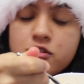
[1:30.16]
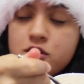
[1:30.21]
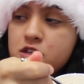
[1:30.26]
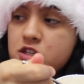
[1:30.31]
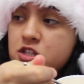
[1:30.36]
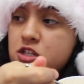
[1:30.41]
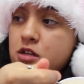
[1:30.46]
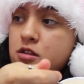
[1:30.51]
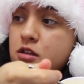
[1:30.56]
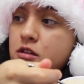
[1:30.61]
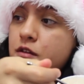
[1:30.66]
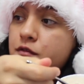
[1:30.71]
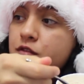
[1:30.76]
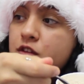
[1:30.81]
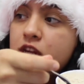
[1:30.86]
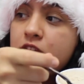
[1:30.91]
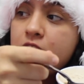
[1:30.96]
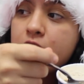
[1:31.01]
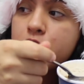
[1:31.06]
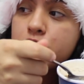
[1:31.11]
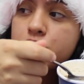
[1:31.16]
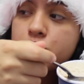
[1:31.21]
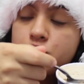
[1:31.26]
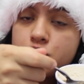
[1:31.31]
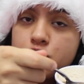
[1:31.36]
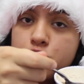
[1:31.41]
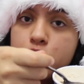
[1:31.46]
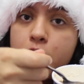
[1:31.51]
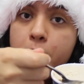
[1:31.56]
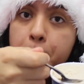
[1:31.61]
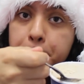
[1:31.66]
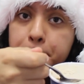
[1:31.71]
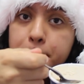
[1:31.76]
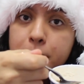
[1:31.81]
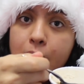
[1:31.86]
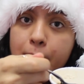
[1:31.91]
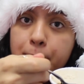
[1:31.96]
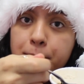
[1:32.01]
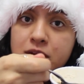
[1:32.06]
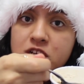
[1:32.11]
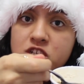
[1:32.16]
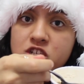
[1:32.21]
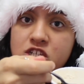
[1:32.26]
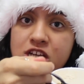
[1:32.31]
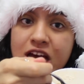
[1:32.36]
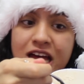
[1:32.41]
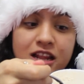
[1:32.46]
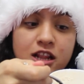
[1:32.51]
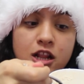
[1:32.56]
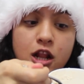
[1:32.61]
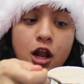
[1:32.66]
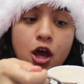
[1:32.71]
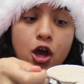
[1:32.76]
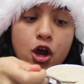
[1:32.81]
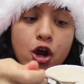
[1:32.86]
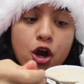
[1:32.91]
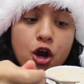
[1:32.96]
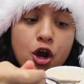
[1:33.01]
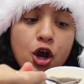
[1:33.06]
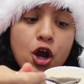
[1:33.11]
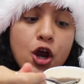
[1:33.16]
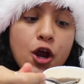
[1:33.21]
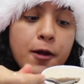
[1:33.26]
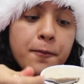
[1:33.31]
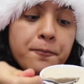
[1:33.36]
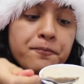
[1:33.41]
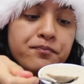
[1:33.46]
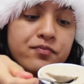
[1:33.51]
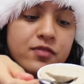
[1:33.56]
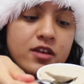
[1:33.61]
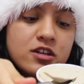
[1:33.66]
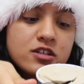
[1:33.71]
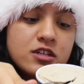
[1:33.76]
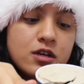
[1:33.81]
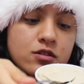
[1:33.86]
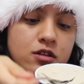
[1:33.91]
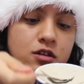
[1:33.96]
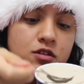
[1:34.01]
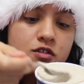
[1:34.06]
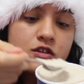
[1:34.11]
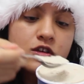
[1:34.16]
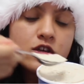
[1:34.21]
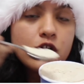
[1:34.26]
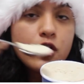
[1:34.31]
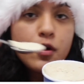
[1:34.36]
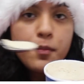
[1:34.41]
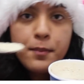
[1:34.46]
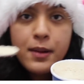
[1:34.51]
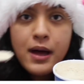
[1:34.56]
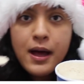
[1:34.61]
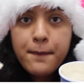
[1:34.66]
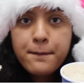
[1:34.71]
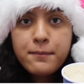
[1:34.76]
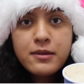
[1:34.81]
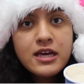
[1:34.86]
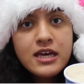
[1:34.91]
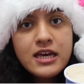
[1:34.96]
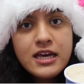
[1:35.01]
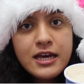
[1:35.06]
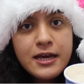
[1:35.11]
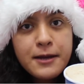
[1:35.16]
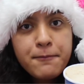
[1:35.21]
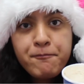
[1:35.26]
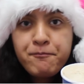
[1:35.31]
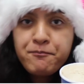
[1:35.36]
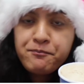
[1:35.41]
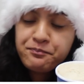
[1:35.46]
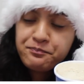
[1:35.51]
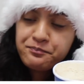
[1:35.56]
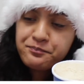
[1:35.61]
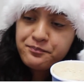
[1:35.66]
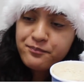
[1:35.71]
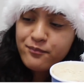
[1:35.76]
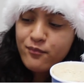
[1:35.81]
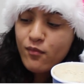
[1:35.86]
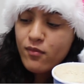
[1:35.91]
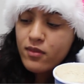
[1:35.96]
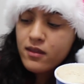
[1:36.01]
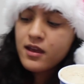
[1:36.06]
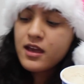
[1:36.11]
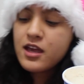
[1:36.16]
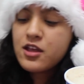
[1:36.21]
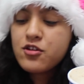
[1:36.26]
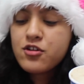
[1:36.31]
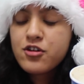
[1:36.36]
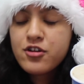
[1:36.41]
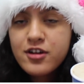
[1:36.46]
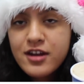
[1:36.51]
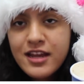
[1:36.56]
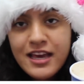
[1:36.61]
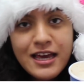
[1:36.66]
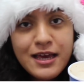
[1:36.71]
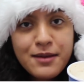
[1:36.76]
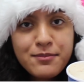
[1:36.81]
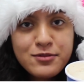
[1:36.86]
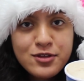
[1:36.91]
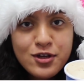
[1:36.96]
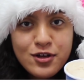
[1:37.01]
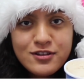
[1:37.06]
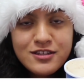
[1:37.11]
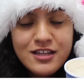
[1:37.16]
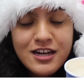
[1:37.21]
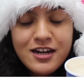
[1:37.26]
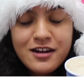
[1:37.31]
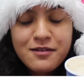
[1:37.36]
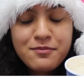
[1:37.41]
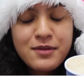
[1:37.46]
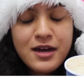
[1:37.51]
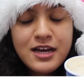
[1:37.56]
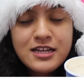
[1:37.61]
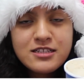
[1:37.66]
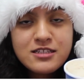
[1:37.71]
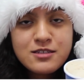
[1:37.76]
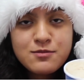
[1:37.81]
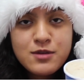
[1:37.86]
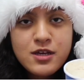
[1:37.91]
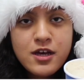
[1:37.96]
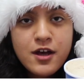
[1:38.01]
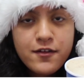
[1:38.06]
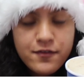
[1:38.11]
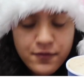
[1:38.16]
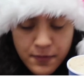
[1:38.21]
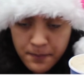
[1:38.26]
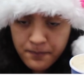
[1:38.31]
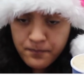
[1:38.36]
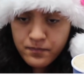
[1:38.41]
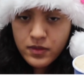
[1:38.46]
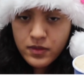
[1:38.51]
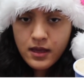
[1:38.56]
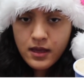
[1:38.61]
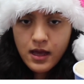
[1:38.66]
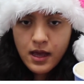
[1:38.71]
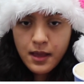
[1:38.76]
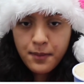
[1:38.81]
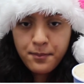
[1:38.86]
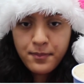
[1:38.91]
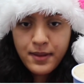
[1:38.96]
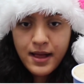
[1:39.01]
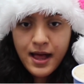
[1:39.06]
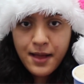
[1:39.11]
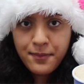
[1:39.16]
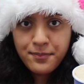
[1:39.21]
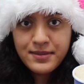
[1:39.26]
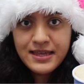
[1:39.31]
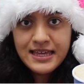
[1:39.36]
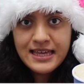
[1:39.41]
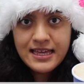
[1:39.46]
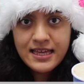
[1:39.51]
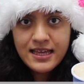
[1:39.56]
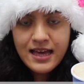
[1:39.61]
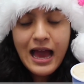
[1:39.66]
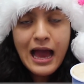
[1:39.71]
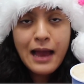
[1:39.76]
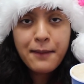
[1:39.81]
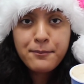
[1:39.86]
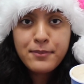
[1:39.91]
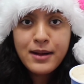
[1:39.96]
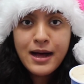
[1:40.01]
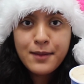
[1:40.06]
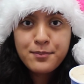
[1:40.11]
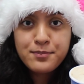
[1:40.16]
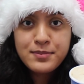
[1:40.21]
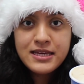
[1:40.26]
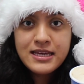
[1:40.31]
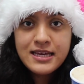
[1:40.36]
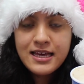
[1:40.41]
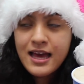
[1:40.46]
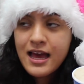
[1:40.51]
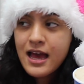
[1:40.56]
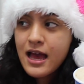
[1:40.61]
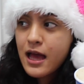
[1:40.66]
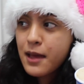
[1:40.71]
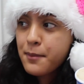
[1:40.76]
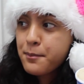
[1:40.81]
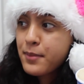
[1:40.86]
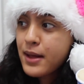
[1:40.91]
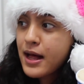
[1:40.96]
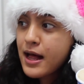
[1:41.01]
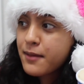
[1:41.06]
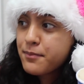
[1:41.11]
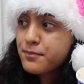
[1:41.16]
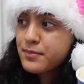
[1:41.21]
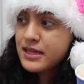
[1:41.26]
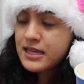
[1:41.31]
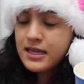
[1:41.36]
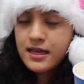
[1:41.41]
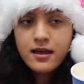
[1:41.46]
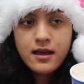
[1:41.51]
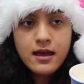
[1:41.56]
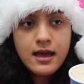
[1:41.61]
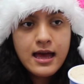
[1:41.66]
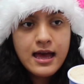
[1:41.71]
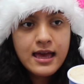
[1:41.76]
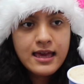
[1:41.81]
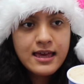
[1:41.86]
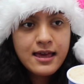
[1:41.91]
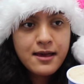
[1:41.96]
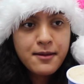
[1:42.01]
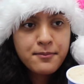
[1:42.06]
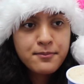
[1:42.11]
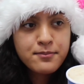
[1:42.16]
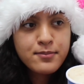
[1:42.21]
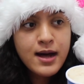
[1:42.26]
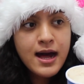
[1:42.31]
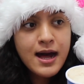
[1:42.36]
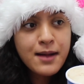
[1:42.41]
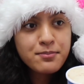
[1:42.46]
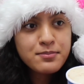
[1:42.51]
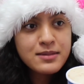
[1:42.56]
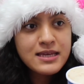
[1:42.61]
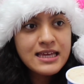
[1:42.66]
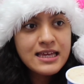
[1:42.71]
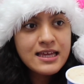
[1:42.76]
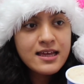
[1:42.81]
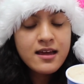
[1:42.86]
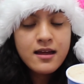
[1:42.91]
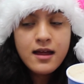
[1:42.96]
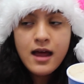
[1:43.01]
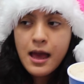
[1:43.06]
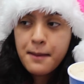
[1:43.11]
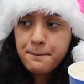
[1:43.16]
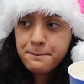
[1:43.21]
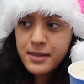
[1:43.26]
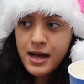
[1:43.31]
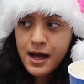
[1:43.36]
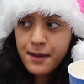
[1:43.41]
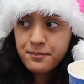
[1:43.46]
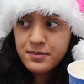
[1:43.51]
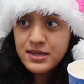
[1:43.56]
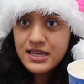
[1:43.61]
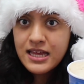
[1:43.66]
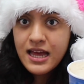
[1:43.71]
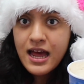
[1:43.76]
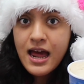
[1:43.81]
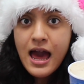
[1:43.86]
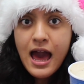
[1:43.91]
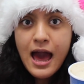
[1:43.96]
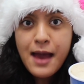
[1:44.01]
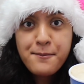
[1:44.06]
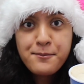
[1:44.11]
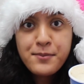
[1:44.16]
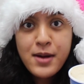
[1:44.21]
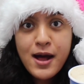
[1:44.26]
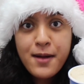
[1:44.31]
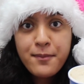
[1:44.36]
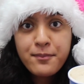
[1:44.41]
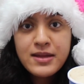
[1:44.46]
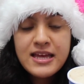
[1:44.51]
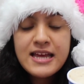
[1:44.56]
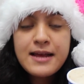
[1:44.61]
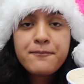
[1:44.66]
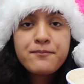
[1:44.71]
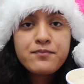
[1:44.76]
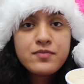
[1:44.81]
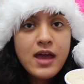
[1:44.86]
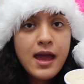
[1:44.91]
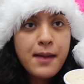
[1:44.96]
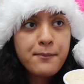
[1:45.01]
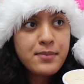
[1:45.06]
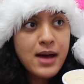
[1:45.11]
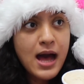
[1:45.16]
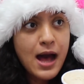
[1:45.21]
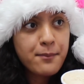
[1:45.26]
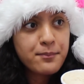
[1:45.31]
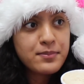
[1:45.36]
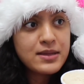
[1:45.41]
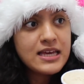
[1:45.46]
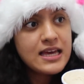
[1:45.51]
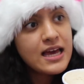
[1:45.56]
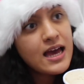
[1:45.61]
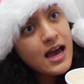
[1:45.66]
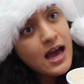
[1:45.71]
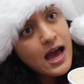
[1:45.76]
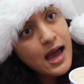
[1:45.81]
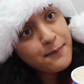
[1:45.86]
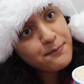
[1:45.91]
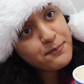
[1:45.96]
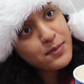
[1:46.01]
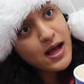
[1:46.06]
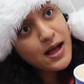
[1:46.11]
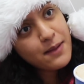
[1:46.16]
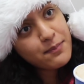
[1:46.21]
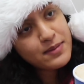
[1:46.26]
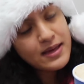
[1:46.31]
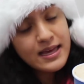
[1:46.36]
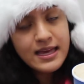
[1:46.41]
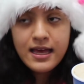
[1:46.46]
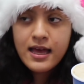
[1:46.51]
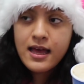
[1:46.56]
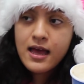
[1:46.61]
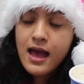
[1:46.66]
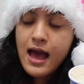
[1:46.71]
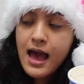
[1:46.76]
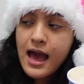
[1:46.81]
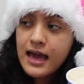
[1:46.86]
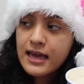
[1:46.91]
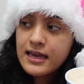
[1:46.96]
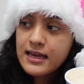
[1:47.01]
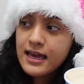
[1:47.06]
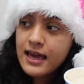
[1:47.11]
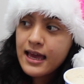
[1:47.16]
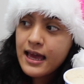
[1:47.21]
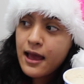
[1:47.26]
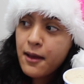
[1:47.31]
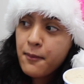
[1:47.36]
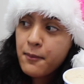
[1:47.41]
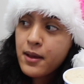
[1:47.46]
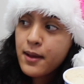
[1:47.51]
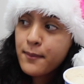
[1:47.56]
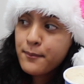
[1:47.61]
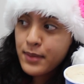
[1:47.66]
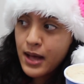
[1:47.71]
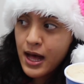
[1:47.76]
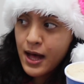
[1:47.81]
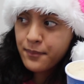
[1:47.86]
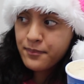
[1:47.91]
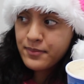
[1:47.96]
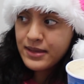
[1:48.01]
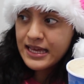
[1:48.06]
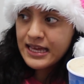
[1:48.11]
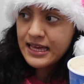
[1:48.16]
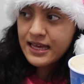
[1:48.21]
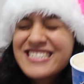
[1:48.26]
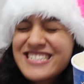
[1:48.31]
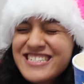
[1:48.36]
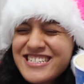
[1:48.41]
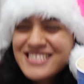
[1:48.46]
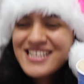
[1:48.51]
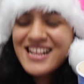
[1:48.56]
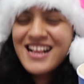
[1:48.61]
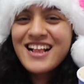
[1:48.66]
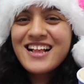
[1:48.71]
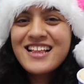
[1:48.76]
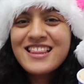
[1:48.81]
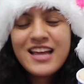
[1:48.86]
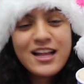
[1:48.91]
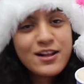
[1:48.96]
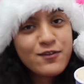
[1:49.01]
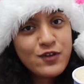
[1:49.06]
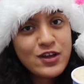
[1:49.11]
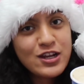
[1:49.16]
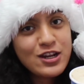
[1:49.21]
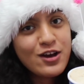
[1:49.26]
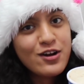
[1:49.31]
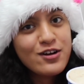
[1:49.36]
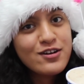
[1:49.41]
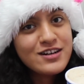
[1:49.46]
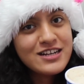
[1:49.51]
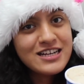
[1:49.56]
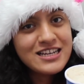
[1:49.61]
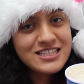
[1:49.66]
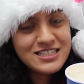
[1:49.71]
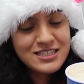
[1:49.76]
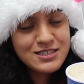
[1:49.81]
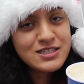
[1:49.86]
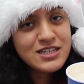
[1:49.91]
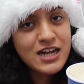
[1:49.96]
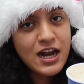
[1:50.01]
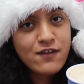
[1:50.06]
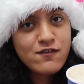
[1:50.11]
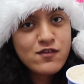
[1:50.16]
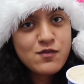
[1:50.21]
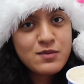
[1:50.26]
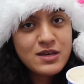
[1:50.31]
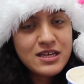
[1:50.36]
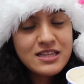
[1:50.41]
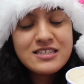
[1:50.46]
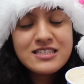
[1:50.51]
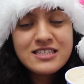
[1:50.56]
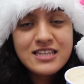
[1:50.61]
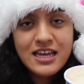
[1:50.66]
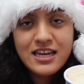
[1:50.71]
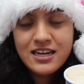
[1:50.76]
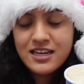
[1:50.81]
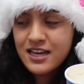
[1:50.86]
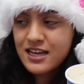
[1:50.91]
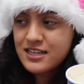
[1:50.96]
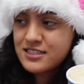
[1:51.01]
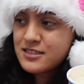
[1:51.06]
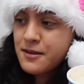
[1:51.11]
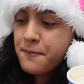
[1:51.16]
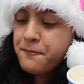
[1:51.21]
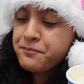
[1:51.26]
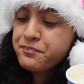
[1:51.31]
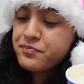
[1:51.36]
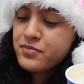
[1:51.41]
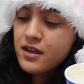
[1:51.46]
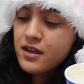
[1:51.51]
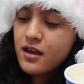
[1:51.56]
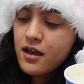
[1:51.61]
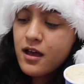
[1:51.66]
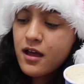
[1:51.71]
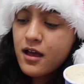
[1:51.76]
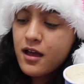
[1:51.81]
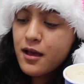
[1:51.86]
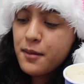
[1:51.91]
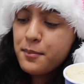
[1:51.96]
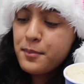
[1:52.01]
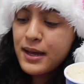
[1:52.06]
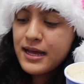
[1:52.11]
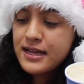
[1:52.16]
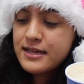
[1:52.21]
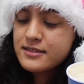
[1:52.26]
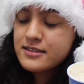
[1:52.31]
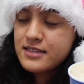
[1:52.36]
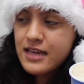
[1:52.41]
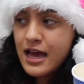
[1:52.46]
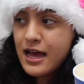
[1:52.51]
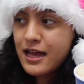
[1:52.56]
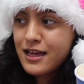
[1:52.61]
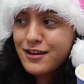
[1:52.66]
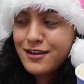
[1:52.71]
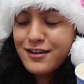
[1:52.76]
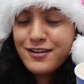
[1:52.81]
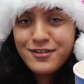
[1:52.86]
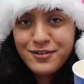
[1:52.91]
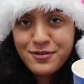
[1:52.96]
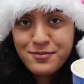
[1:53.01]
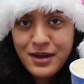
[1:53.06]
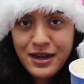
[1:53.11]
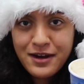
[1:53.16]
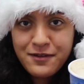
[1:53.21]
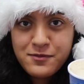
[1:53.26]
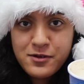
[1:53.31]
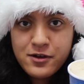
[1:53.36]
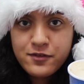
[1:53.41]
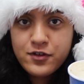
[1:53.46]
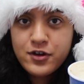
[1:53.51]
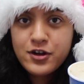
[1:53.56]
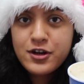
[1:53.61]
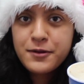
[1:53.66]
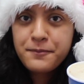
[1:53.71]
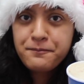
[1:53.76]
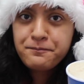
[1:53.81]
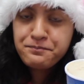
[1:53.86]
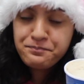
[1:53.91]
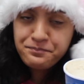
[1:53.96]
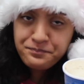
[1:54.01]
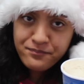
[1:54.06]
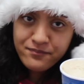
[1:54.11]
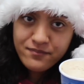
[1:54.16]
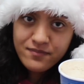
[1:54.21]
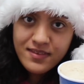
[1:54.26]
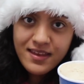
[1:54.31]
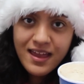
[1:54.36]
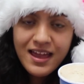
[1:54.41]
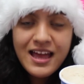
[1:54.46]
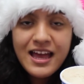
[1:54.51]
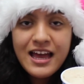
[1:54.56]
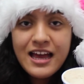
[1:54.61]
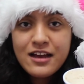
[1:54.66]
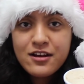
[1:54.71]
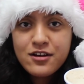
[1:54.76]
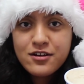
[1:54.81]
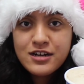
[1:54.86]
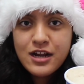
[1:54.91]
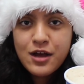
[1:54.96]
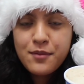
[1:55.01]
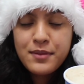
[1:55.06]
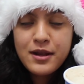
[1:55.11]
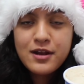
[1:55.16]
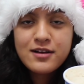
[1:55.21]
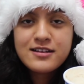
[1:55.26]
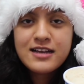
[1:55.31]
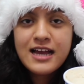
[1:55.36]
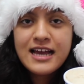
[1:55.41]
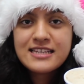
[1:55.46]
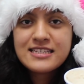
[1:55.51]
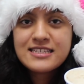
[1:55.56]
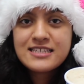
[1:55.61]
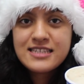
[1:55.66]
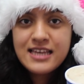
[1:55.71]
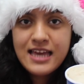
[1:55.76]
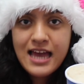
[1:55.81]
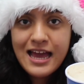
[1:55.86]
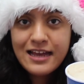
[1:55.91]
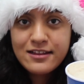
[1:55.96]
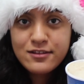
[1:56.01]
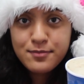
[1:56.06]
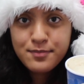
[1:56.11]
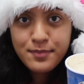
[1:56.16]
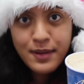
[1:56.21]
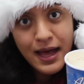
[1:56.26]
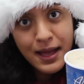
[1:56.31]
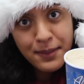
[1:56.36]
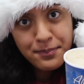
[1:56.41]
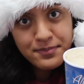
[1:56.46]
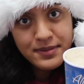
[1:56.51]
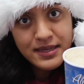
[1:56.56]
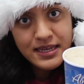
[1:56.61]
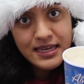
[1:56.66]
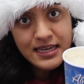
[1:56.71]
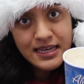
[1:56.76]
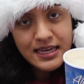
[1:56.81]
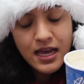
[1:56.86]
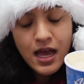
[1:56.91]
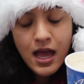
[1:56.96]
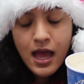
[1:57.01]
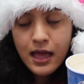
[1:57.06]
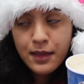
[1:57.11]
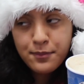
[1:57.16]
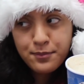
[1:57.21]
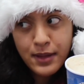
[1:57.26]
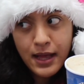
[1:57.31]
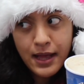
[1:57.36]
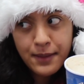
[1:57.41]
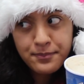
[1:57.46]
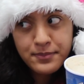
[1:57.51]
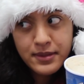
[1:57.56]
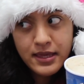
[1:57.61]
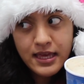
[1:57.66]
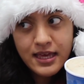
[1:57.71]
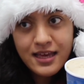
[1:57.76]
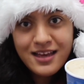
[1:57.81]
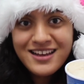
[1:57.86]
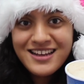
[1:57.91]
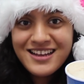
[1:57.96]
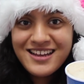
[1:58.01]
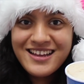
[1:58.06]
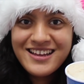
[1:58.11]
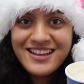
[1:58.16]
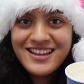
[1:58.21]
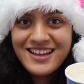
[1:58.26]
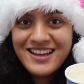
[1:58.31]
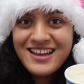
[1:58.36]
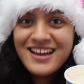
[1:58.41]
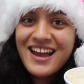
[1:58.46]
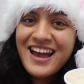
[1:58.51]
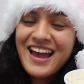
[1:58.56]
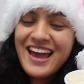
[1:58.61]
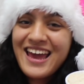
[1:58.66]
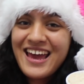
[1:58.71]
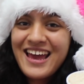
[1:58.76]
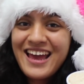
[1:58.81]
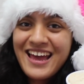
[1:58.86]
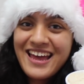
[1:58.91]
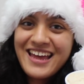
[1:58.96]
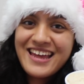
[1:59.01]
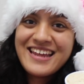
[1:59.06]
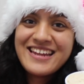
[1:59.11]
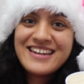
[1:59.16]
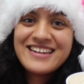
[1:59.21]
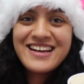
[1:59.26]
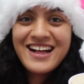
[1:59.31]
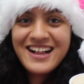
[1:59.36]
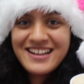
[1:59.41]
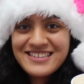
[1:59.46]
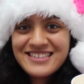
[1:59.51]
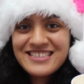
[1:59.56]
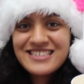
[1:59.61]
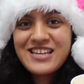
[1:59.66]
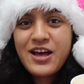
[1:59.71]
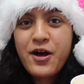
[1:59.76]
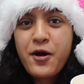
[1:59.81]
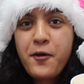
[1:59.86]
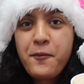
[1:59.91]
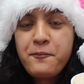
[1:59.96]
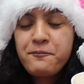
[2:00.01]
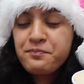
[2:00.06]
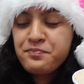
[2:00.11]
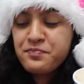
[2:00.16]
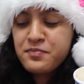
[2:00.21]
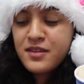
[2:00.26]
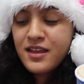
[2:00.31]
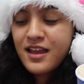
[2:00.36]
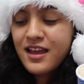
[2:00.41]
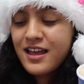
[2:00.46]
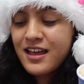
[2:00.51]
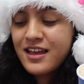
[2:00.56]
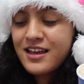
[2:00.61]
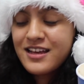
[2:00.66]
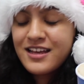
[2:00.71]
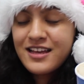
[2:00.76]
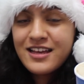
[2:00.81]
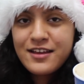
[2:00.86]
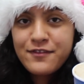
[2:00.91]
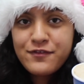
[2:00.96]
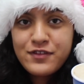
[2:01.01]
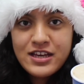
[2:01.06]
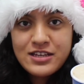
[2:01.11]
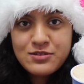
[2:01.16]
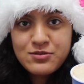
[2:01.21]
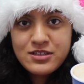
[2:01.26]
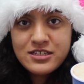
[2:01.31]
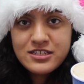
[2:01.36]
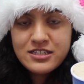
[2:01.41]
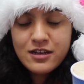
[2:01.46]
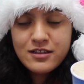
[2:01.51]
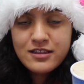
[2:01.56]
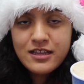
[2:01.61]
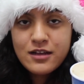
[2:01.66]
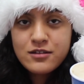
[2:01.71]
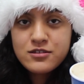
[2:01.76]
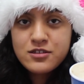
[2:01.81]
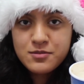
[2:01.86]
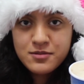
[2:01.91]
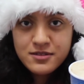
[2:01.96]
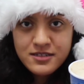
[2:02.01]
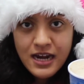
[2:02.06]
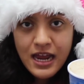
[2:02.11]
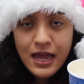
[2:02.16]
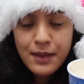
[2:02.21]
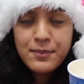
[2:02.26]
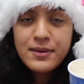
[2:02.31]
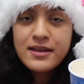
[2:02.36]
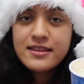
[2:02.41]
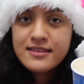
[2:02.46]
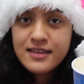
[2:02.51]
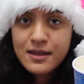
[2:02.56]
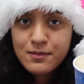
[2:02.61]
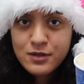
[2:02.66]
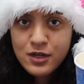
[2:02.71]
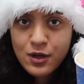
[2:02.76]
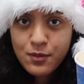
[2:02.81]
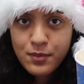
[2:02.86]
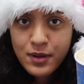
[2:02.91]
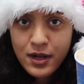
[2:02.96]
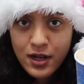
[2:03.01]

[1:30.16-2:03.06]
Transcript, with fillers: So the shout out of the day goes to Poppy Chandler. Shout out to you, Poppy. And your name totally reminds me of I'm Poppy, I'm Poppy, I'm Poppy. I am Poppy, I'm Poppy, I'm Poppy, I'm Poppy, I'm Poppy, I am Poppy. That video is driving me insane, guys. But yeah, you remind me of her. Go down below, you guys, and say hi to Poppy and Poppy. And also, if you guys want a shout out, subscribe and tell me down